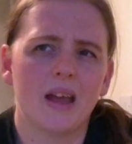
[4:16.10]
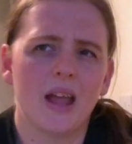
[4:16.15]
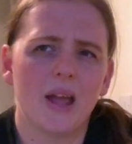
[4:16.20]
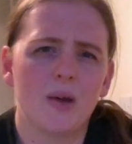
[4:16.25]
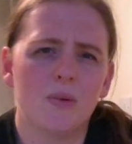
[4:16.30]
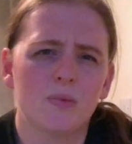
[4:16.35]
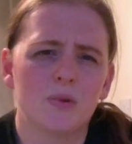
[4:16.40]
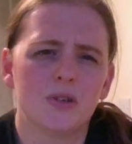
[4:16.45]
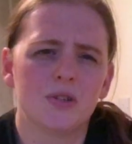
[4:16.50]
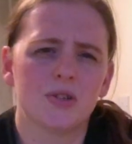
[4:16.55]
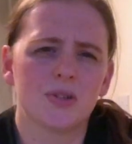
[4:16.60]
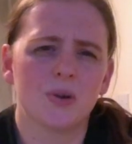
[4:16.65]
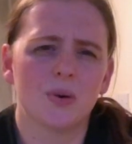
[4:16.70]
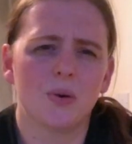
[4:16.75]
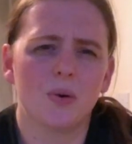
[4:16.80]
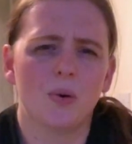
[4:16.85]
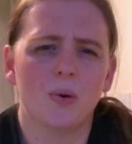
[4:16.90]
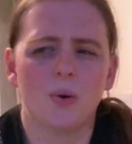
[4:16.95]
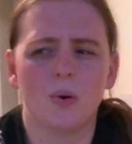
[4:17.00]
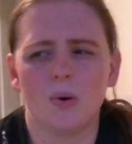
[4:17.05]
it was
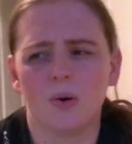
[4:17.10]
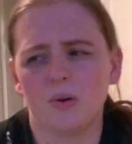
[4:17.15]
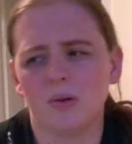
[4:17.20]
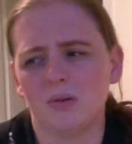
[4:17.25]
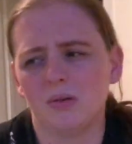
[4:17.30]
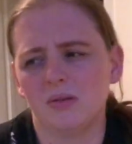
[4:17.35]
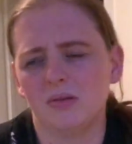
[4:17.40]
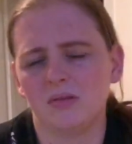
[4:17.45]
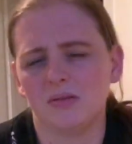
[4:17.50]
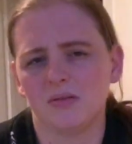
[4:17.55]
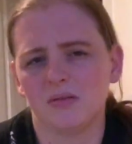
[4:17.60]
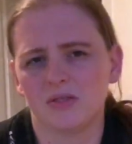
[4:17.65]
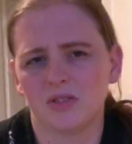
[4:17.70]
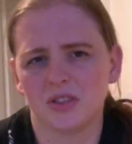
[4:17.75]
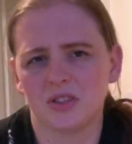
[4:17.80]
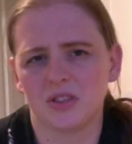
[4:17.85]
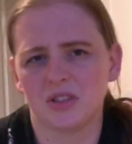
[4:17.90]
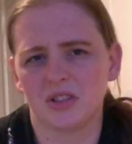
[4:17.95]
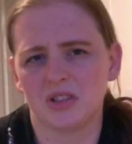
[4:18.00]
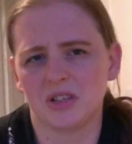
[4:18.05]
all
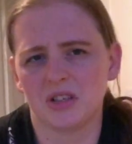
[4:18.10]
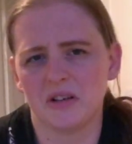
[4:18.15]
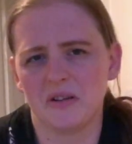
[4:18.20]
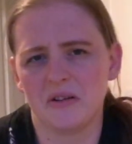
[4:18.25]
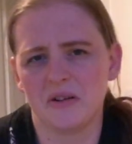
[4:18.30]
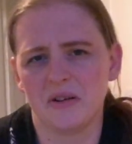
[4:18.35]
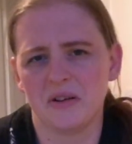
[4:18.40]
just